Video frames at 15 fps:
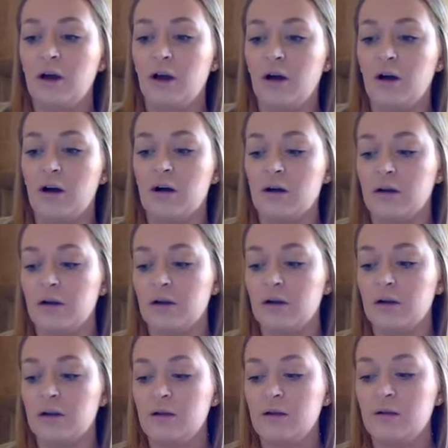our
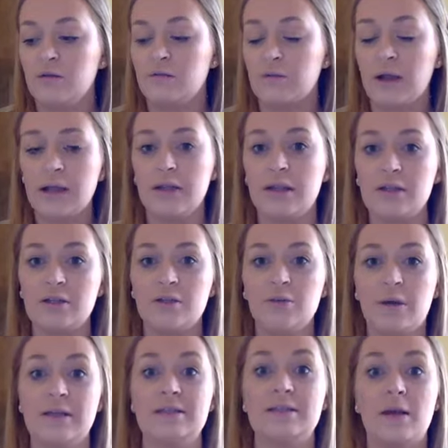writing into
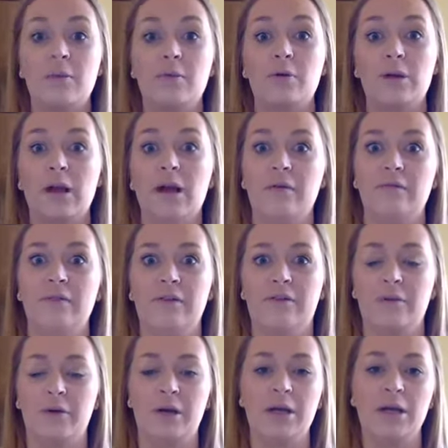a summary of the
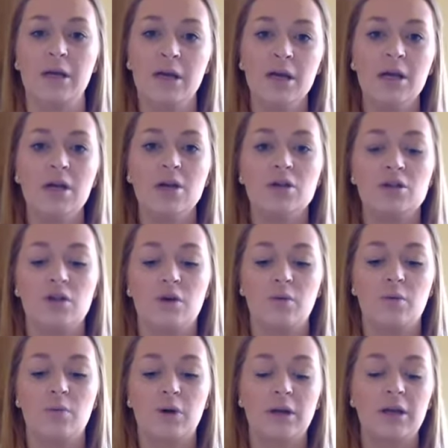story.
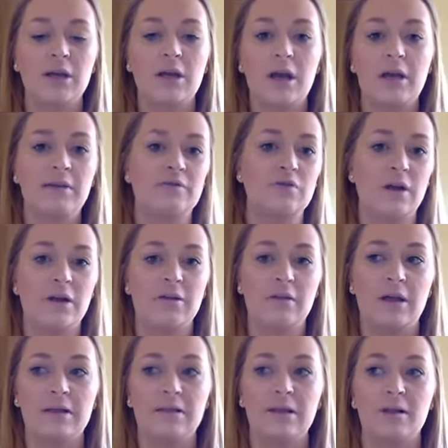So we're going to kind of try and do
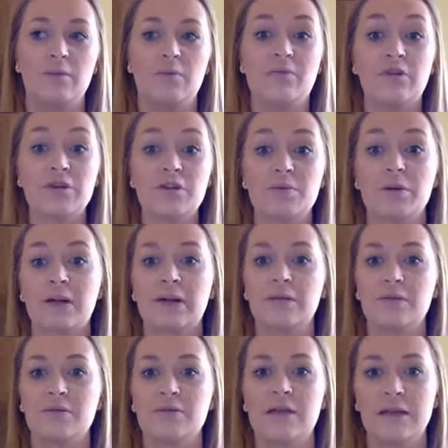that today. First, we're going to get
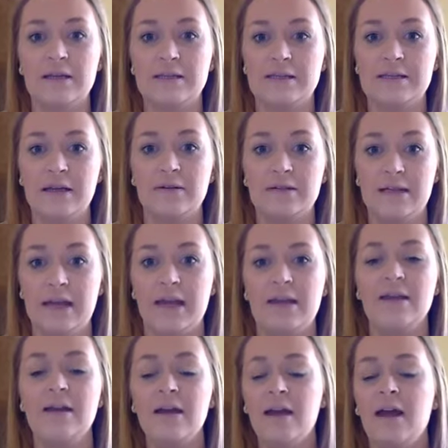those sentences down
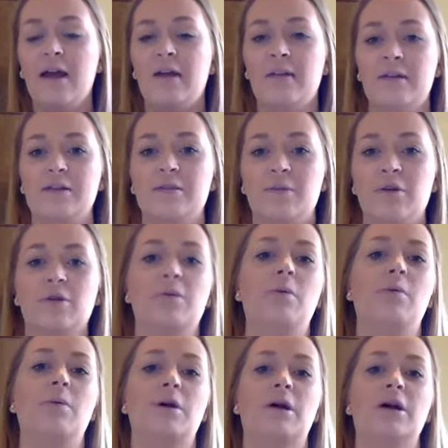today, and then tomorrow we'll
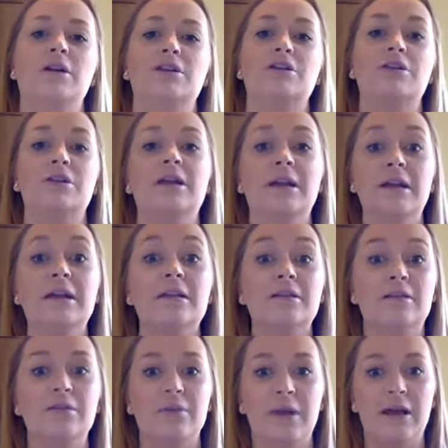work on turning it
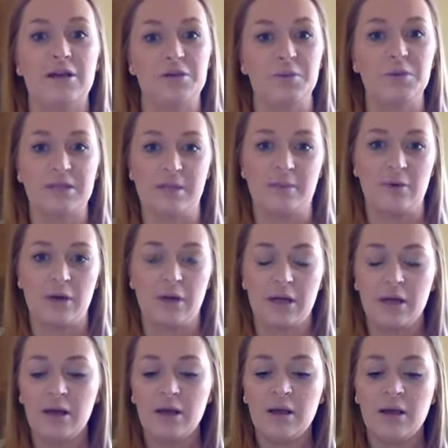into an actual summary,
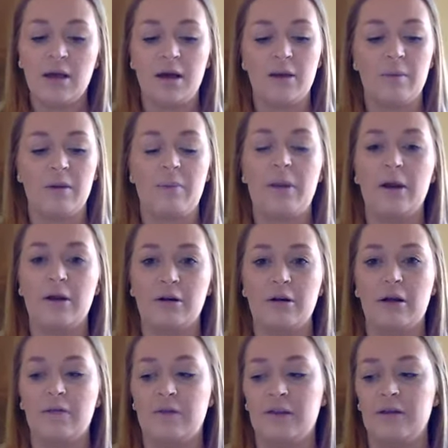and a
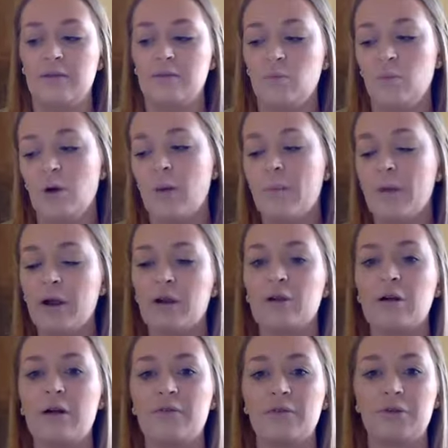
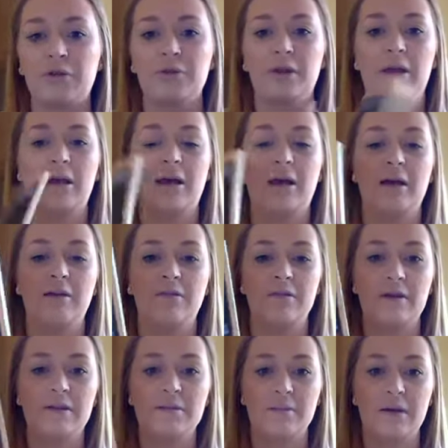paragraph or two that can kind of
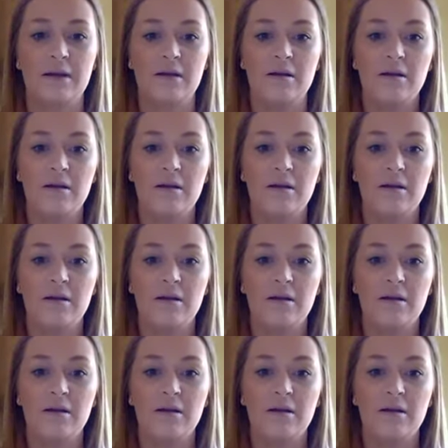explain